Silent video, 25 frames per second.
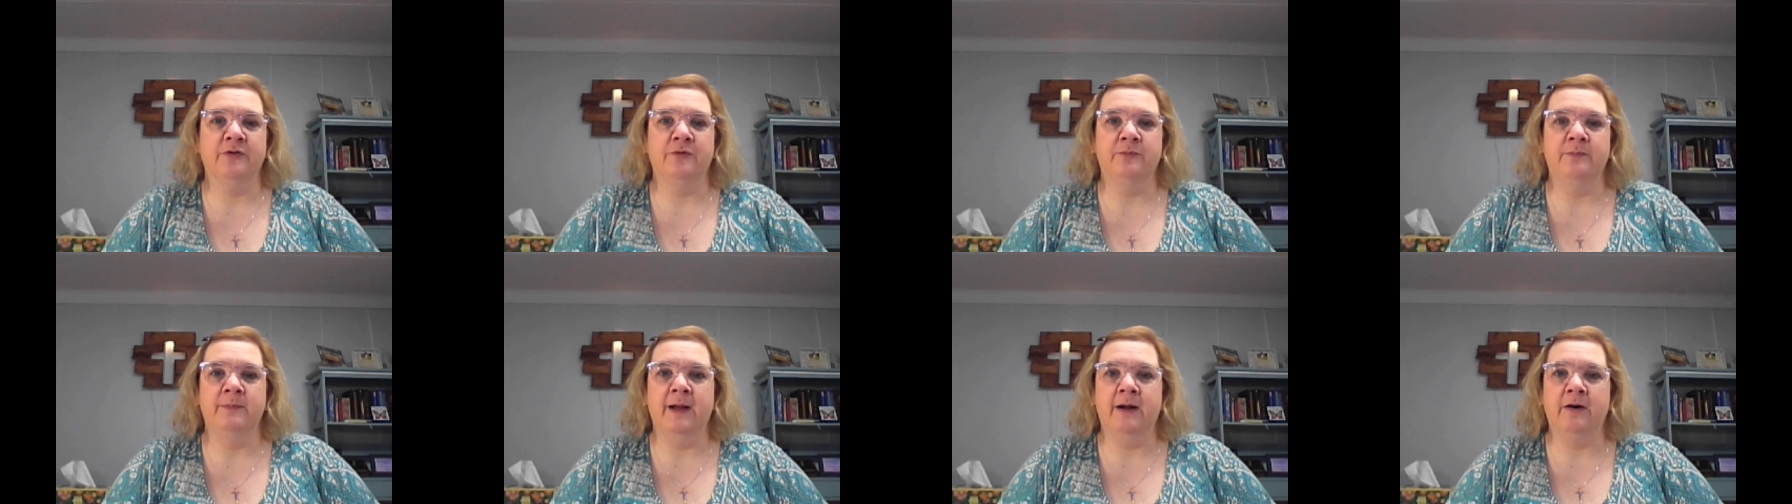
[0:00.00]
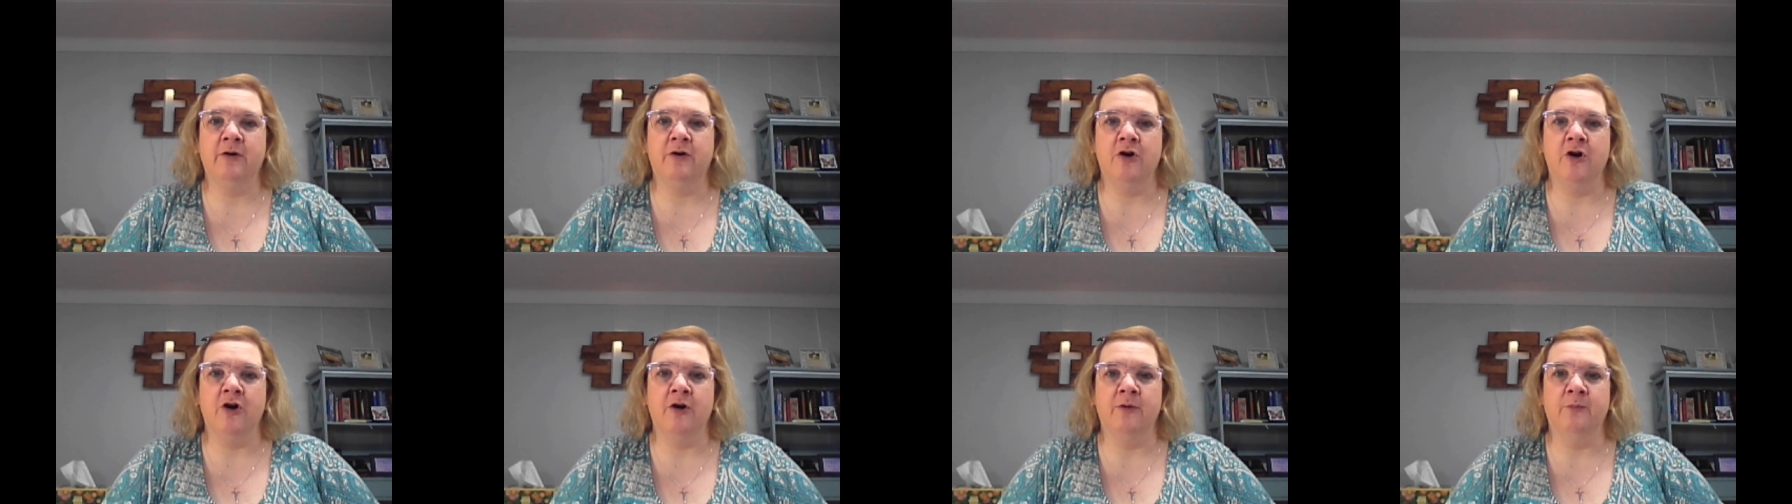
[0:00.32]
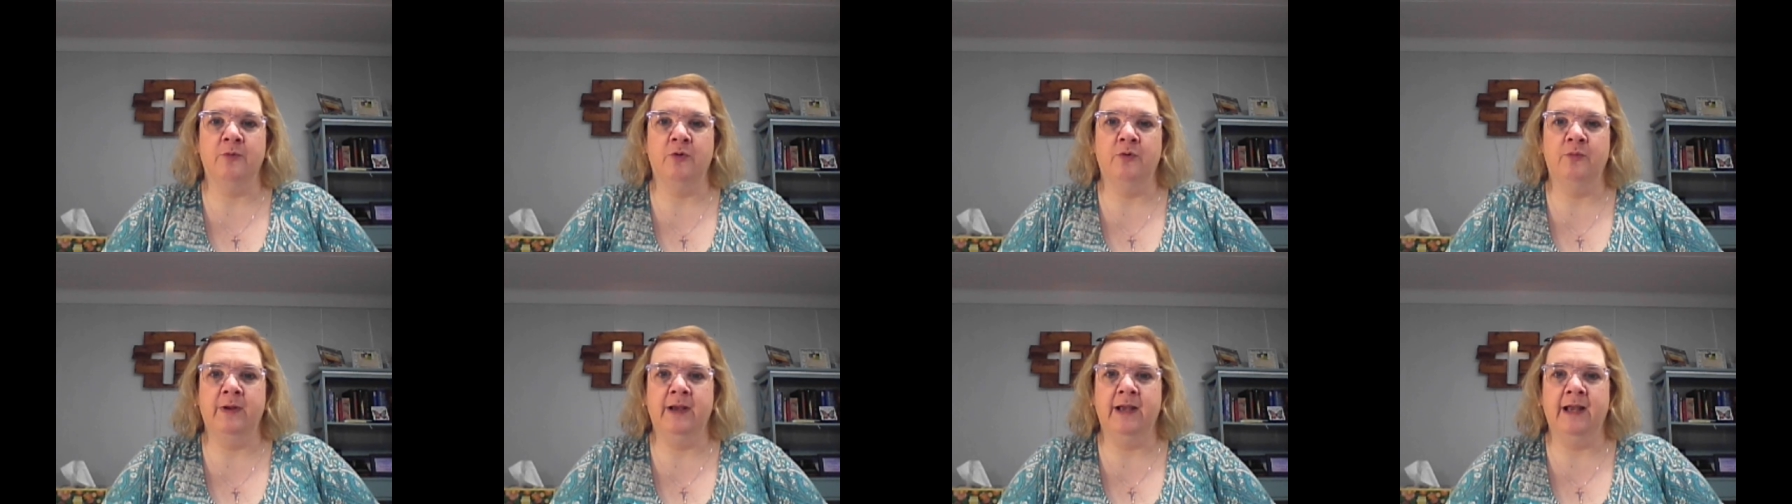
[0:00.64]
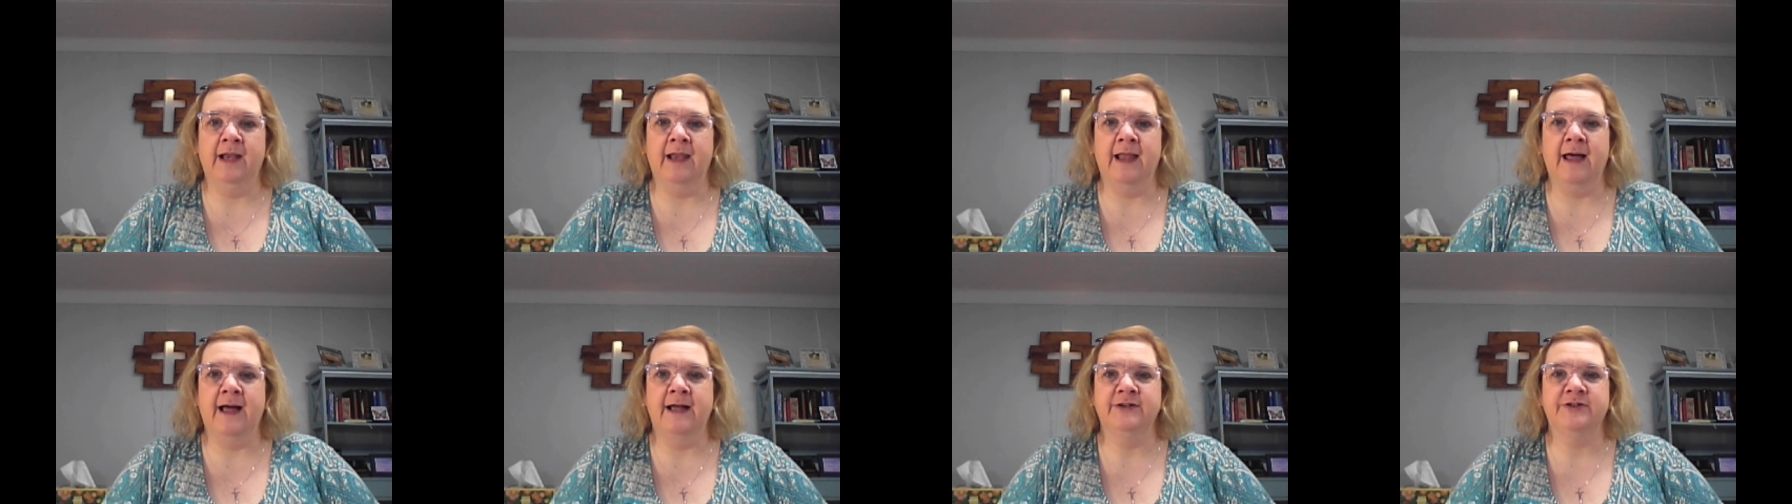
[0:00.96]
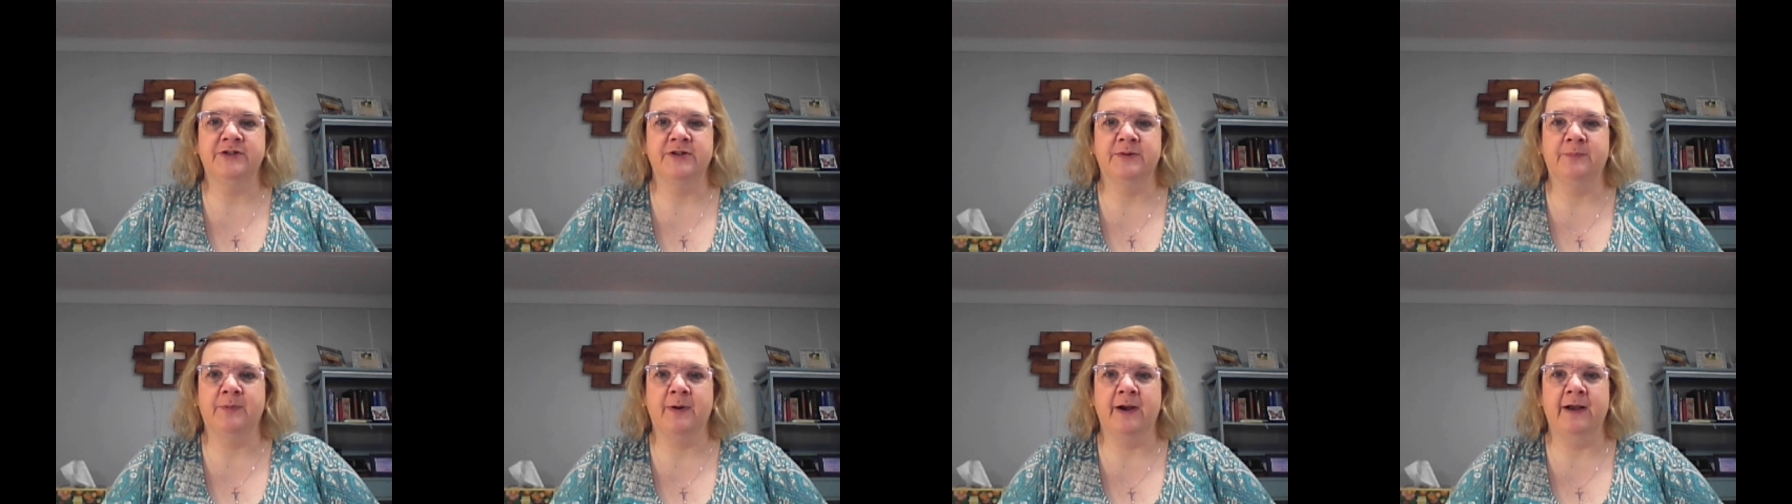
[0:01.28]
on Mount Carmel when
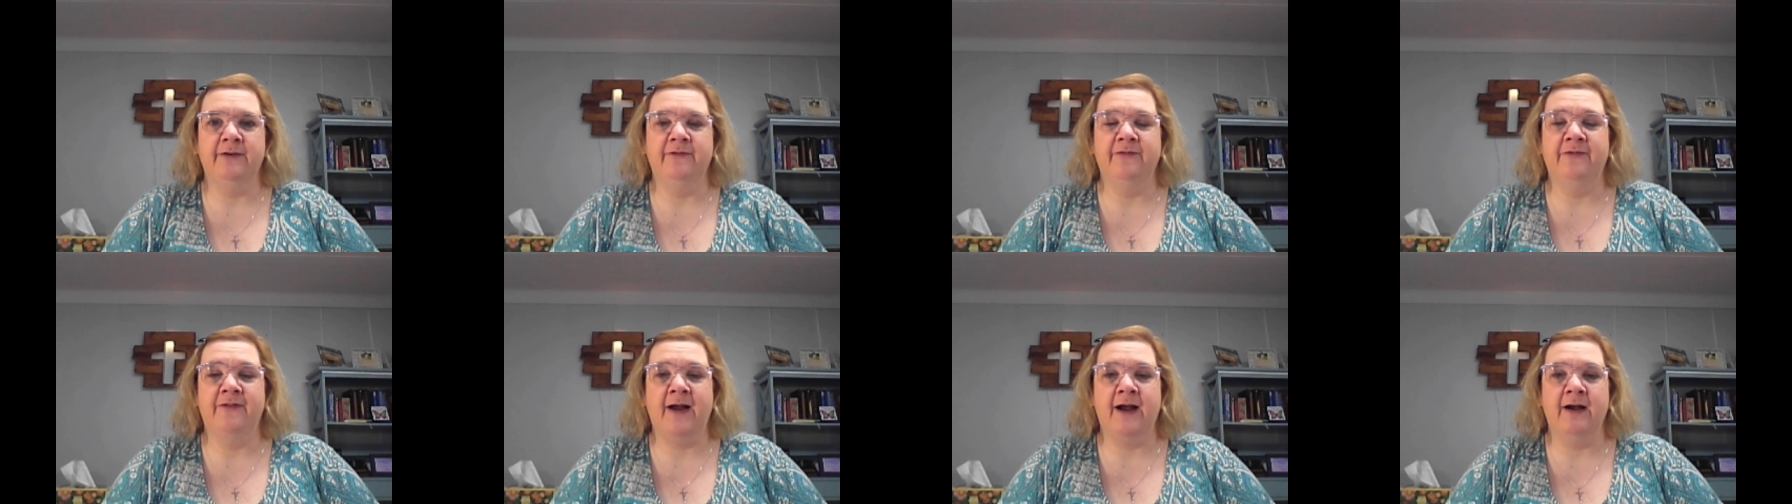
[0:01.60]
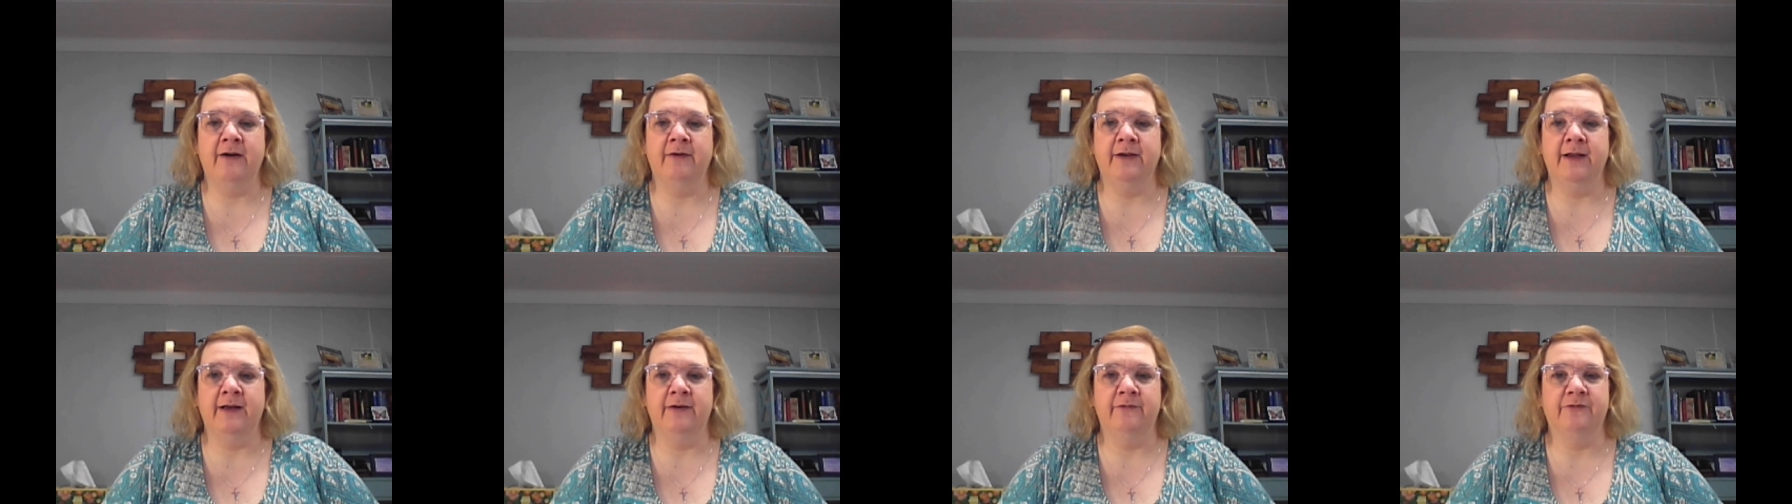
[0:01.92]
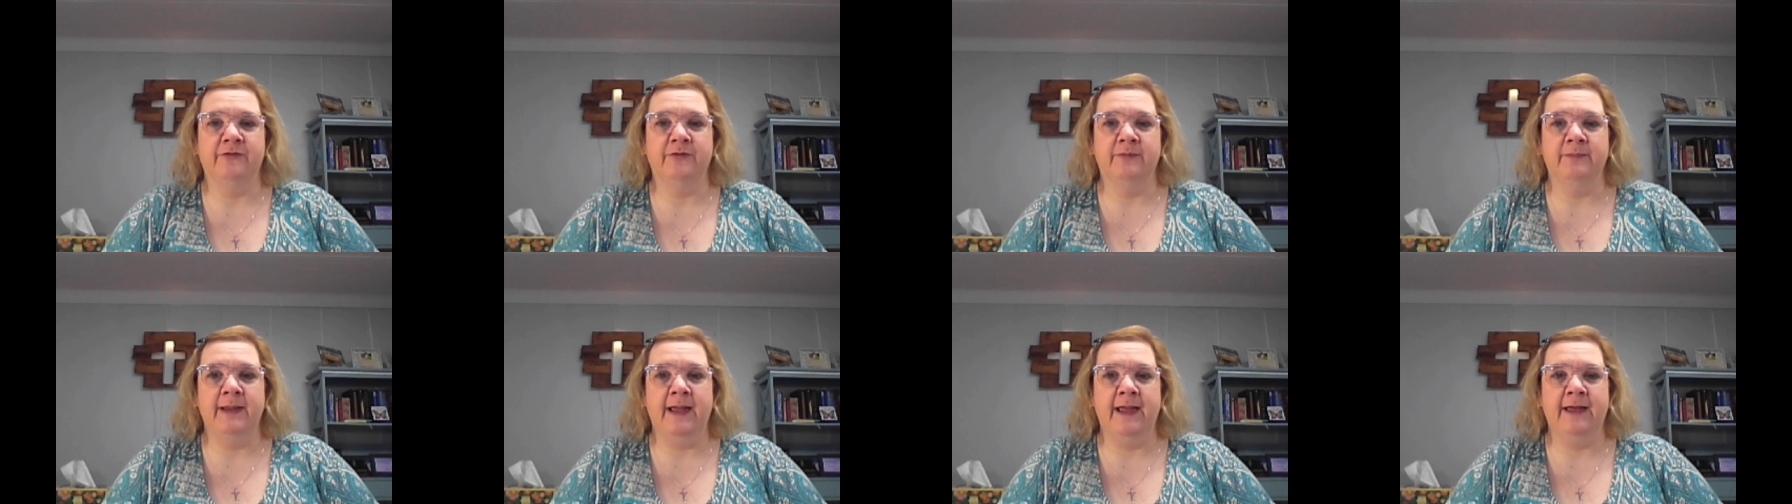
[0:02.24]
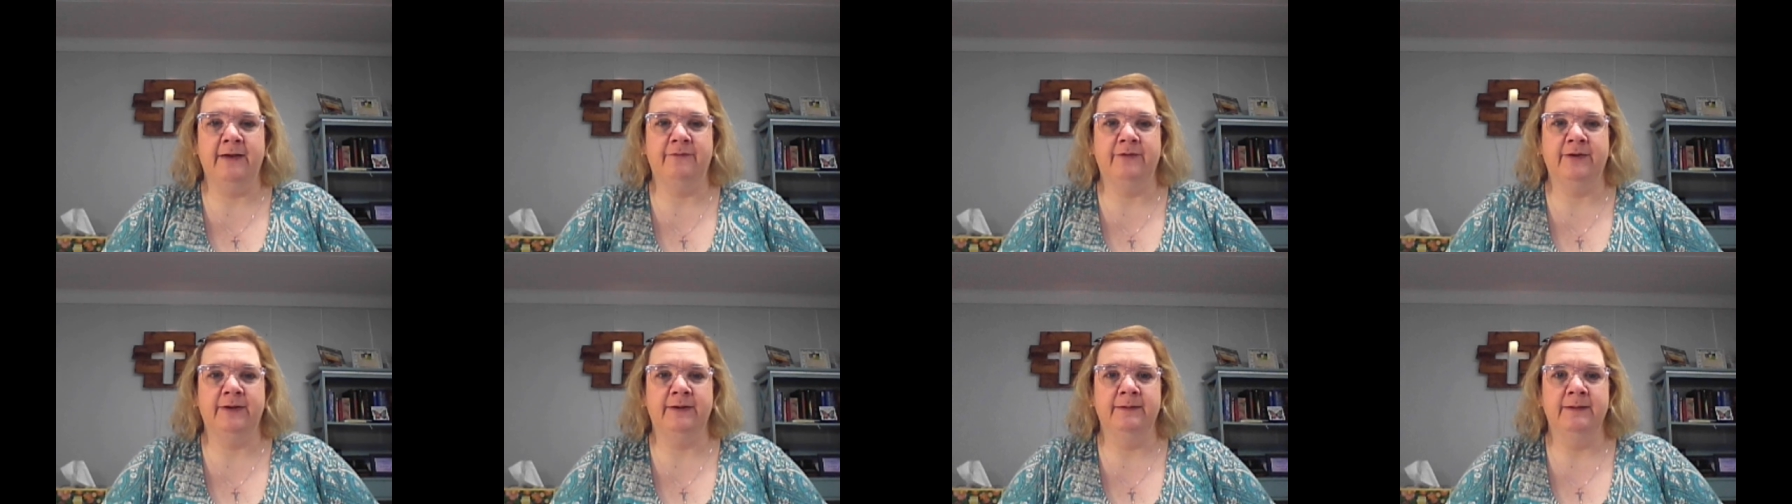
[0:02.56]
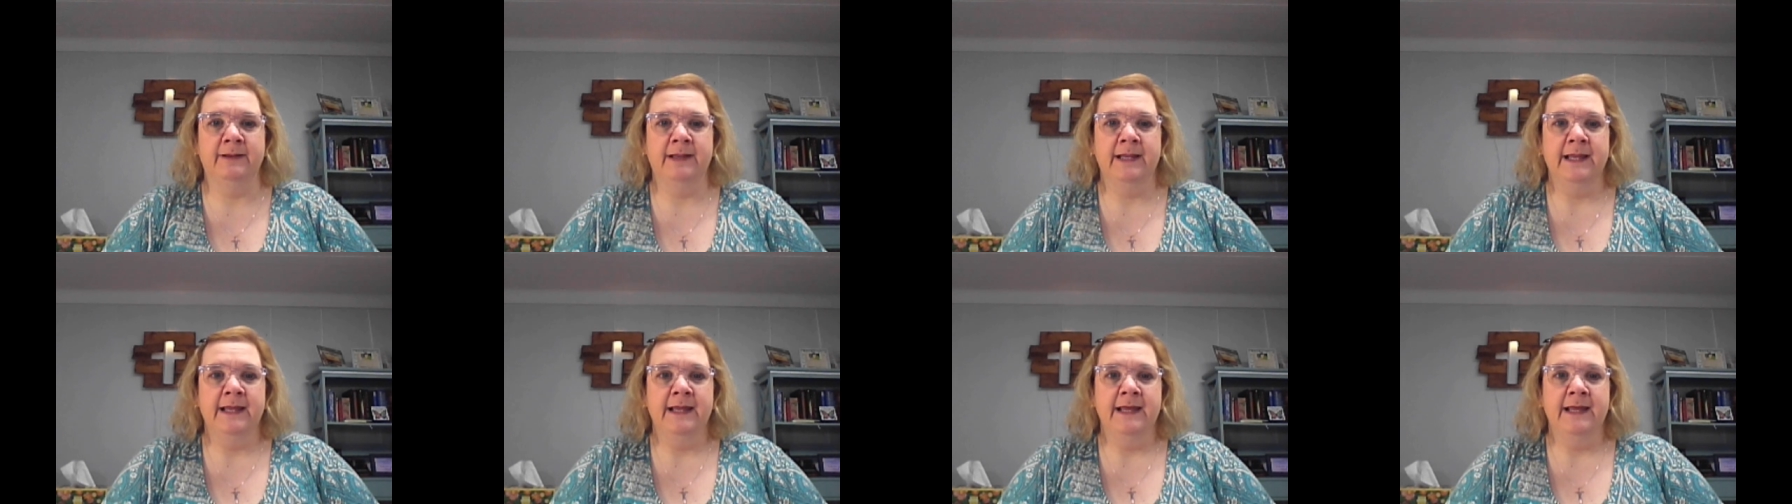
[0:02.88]
Elijah prayed fire down from heaven.